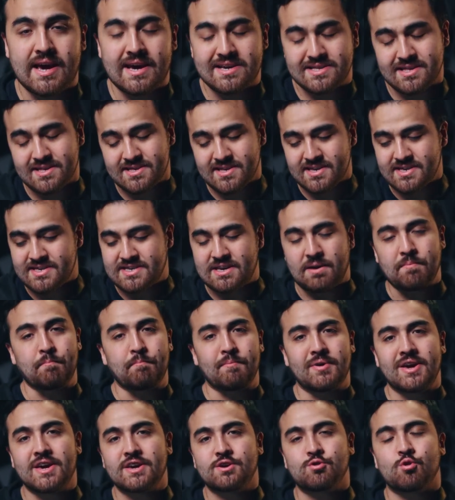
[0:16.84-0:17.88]
Editing can
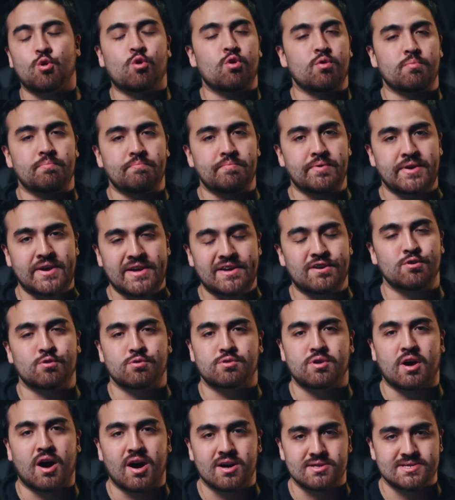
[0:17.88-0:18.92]
make or break your
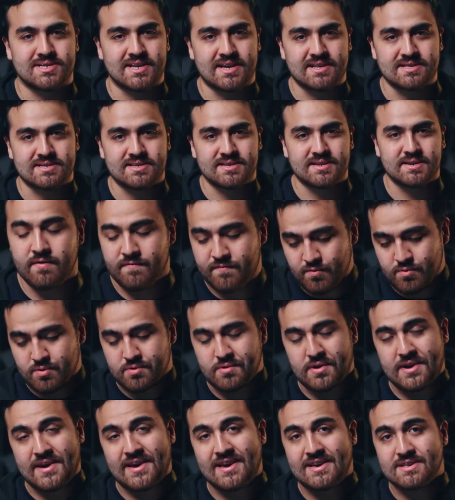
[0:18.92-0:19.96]
content. If you're a
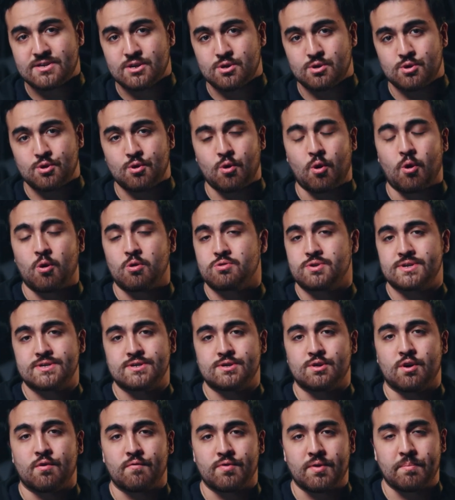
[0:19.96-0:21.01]
creator, you already
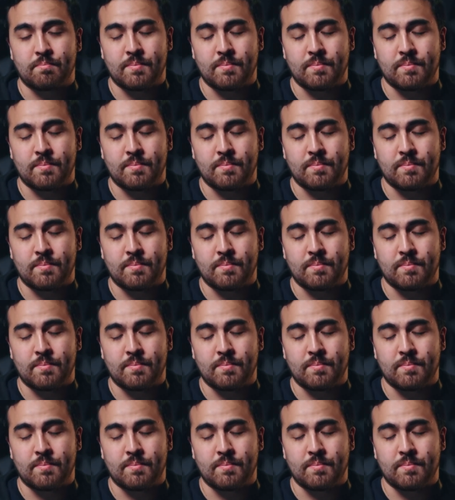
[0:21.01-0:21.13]
know the